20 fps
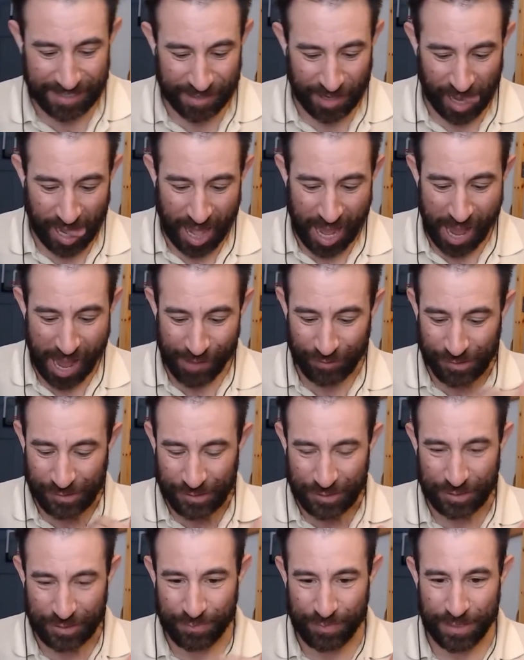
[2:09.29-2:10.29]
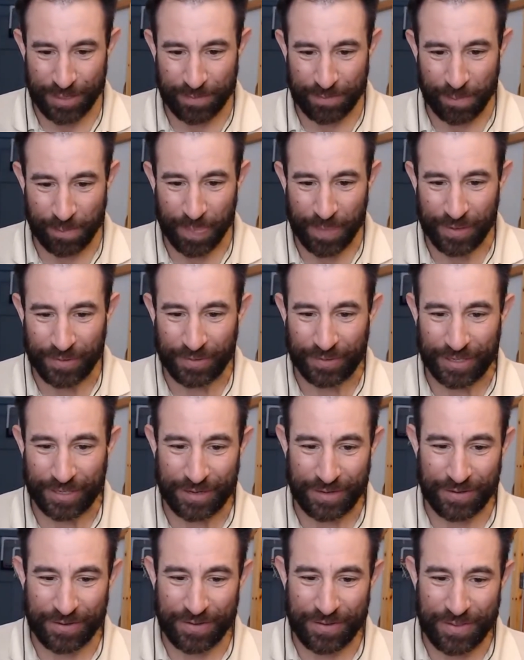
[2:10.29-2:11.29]
I haven't just been like
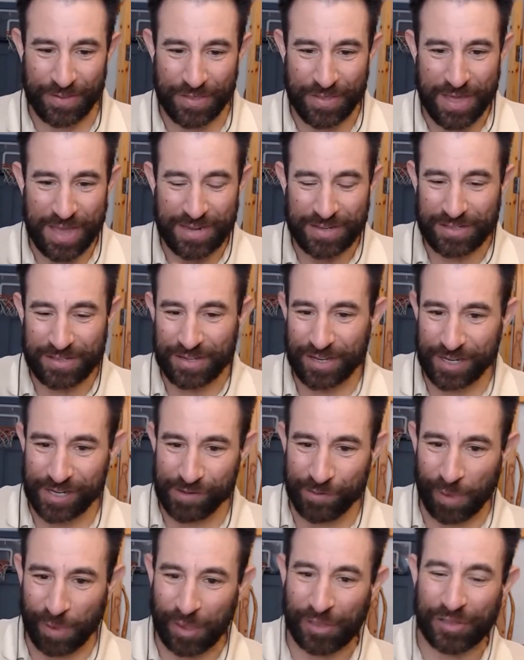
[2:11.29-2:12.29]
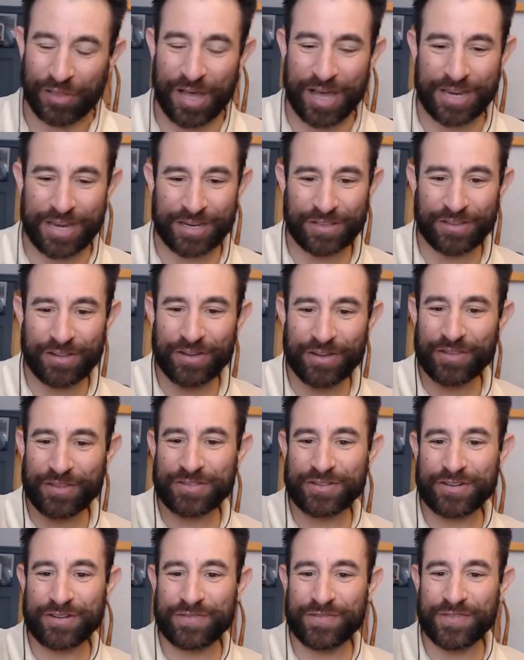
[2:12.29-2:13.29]
that duck gliding along the
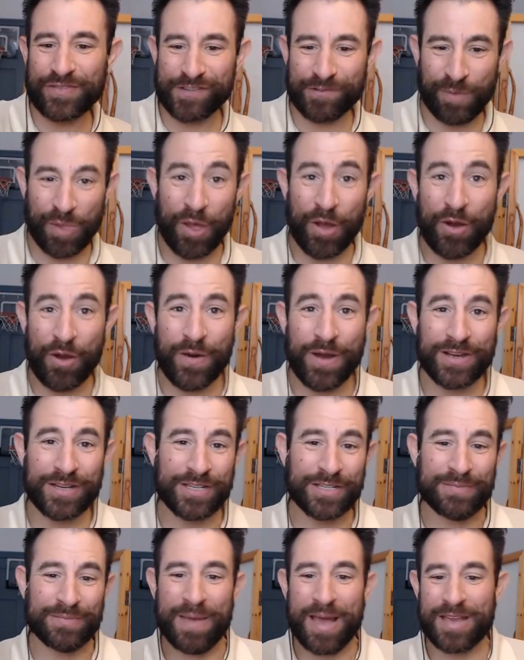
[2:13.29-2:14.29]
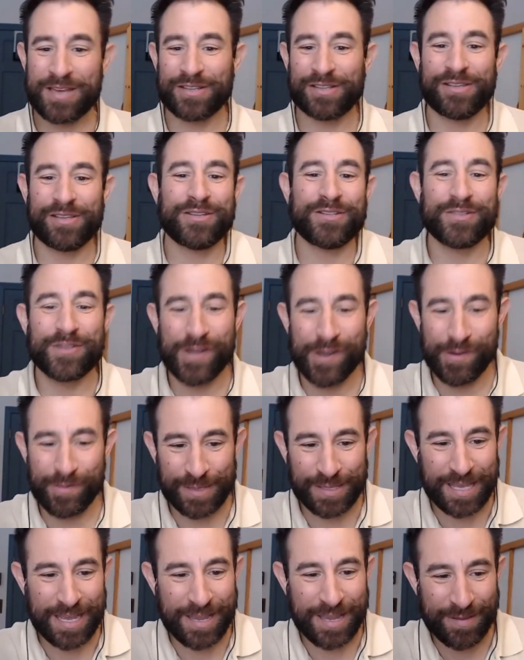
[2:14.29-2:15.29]
surface and, oh, I just magically showed up and
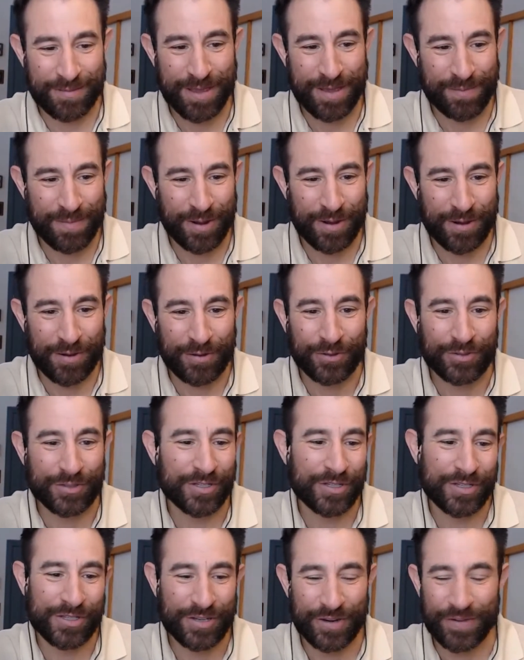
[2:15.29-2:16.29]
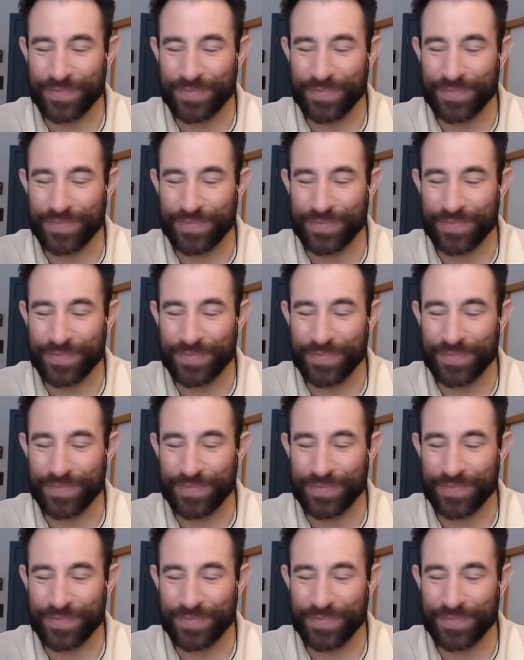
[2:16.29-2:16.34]
hit my goals this year.